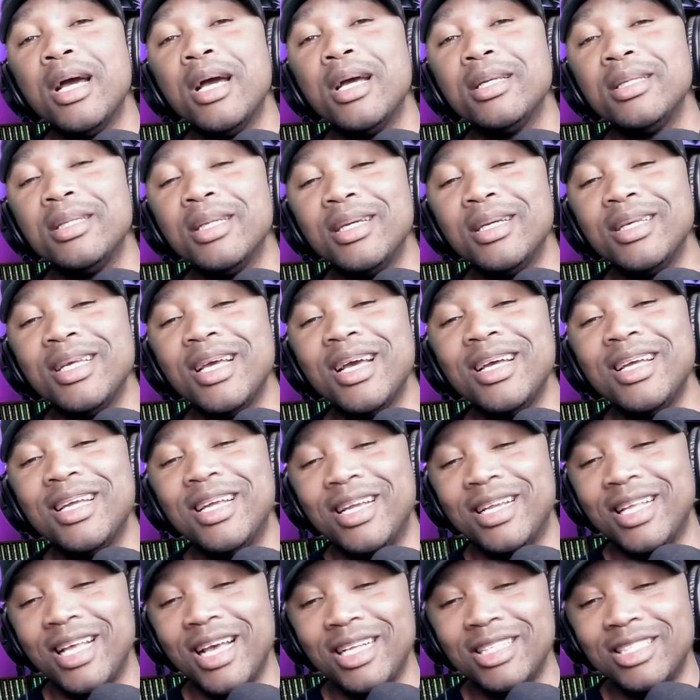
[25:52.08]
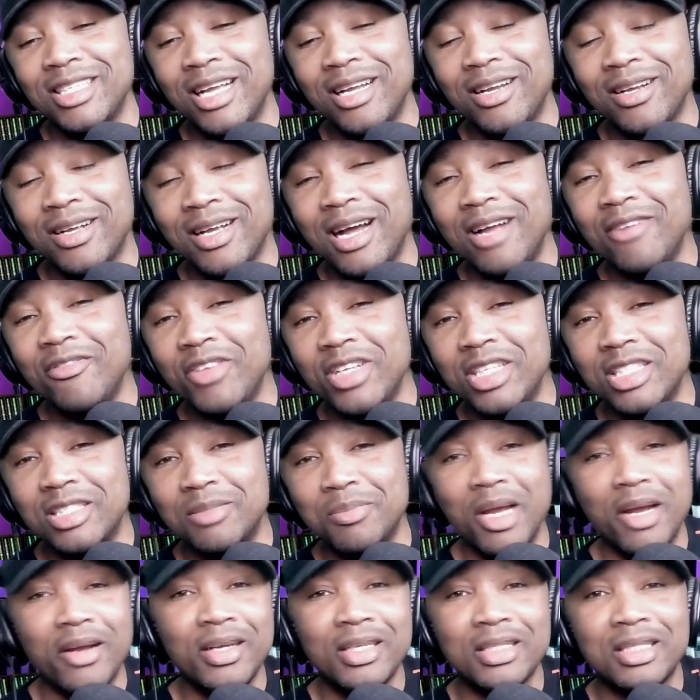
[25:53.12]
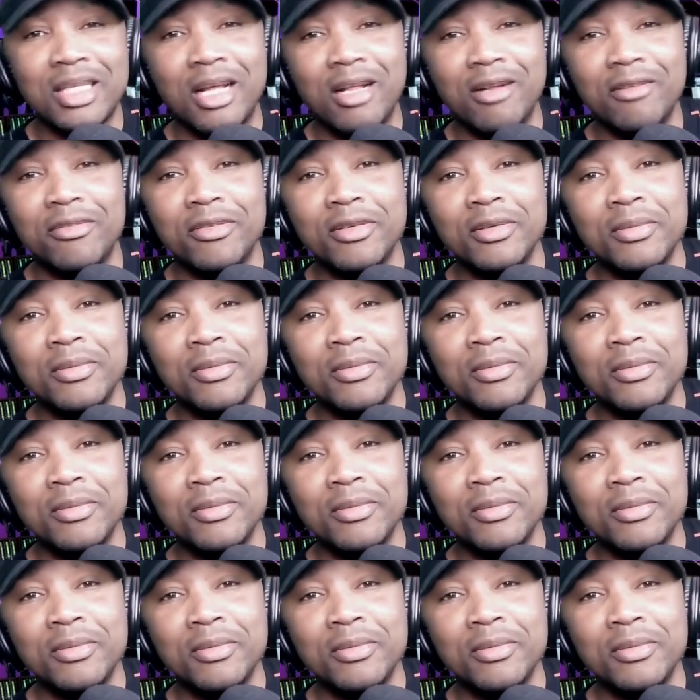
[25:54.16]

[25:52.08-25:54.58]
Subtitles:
Yeah, try to convince me yourself.